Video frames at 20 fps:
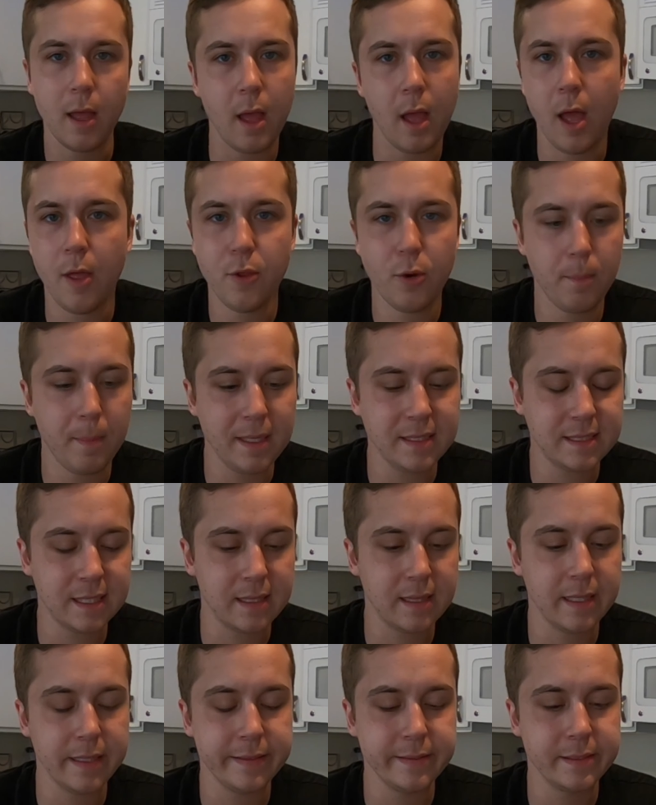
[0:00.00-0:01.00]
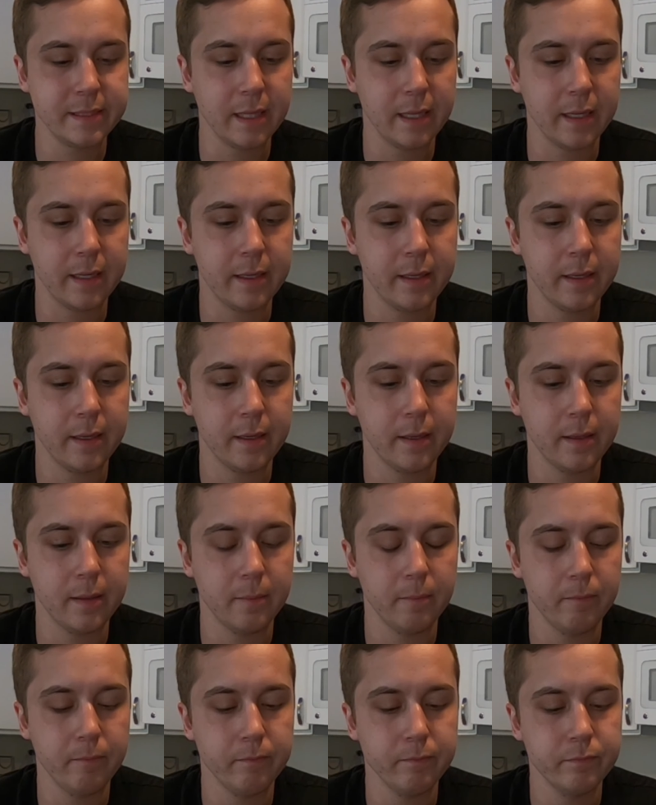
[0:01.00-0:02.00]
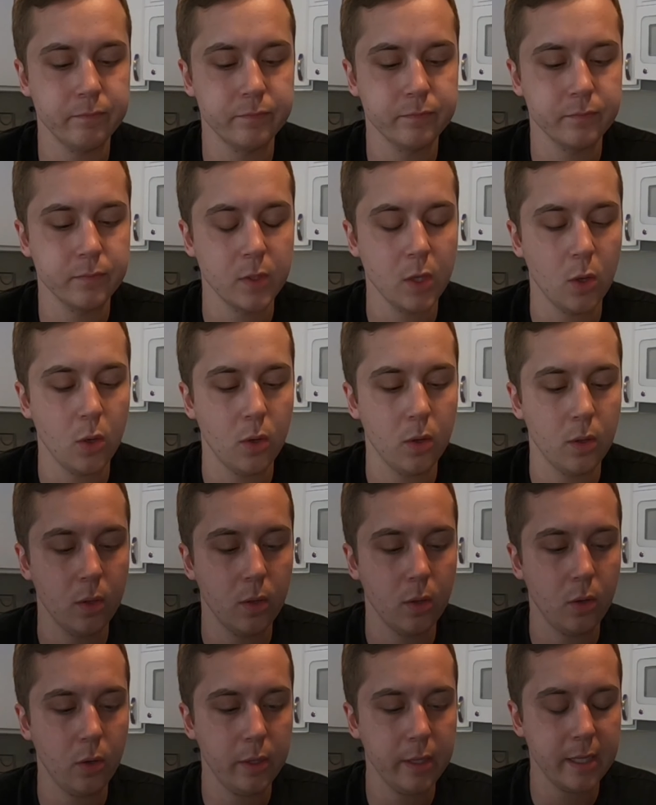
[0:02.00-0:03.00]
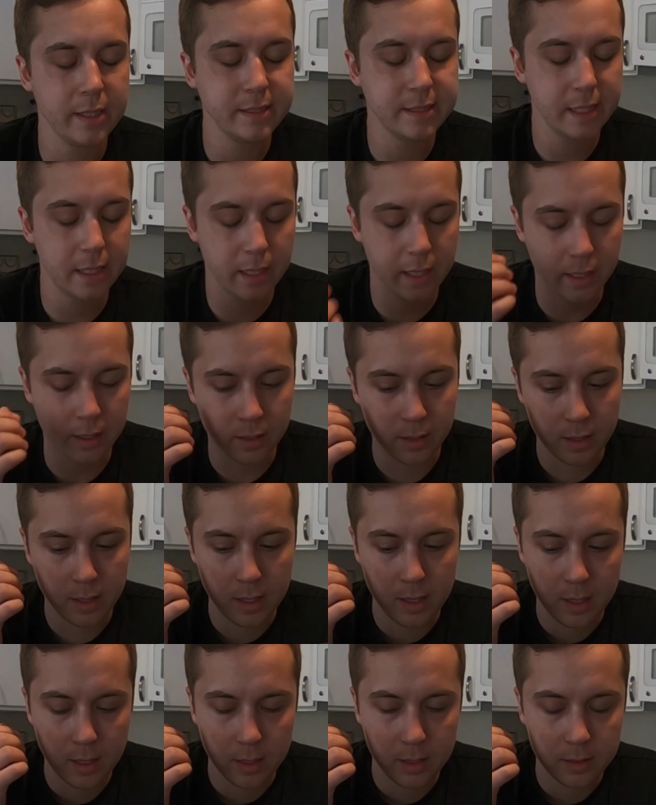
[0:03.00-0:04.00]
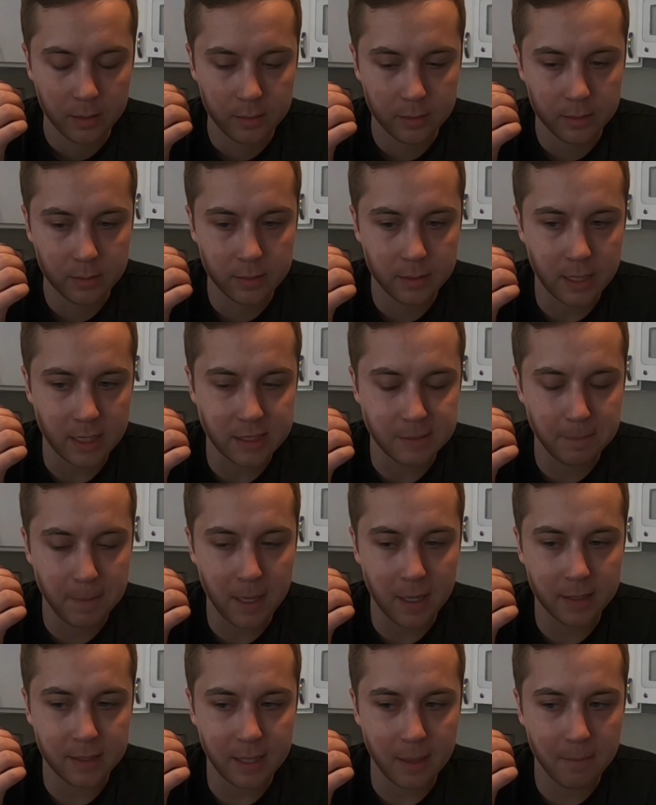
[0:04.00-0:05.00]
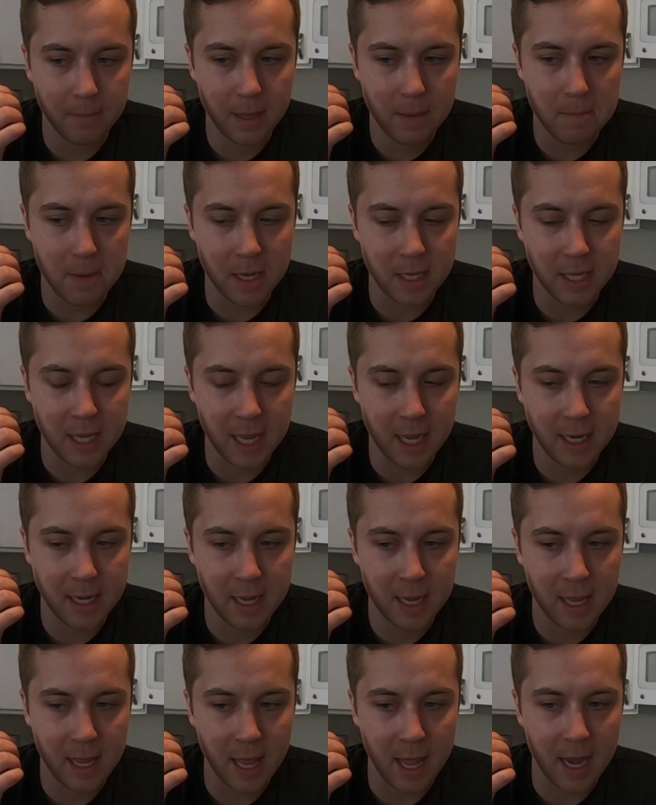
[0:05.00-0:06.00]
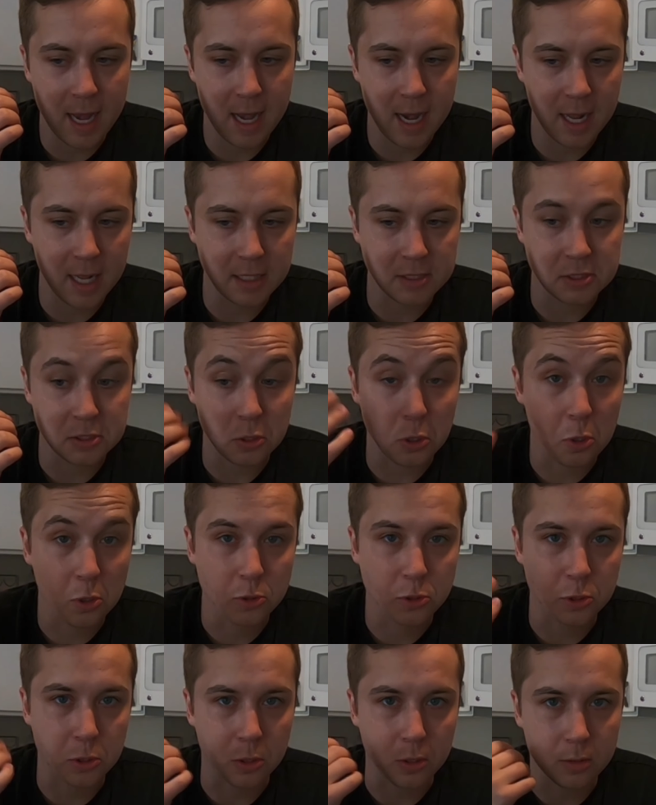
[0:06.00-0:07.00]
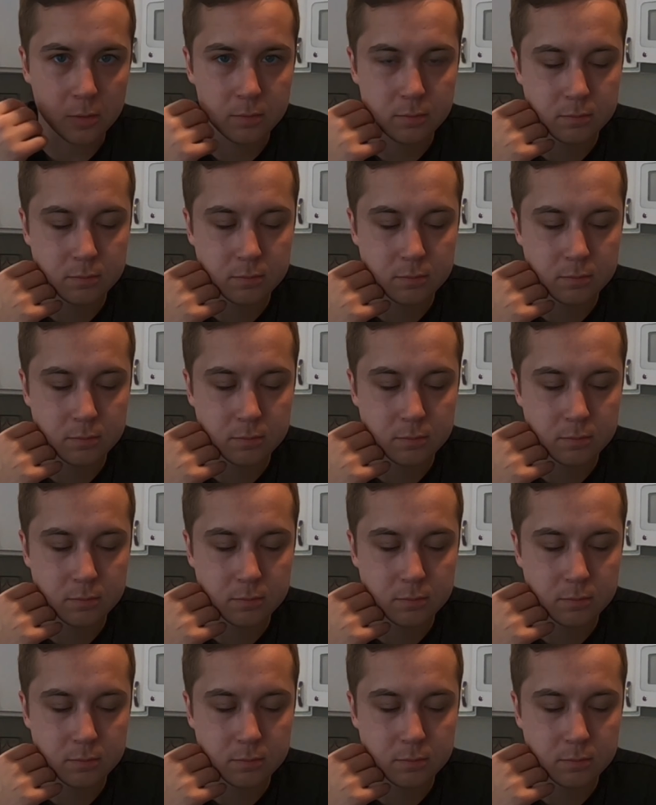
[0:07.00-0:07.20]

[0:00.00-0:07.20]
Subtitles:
Other basic things like, Oye Siri, despiértame mañana a las 8.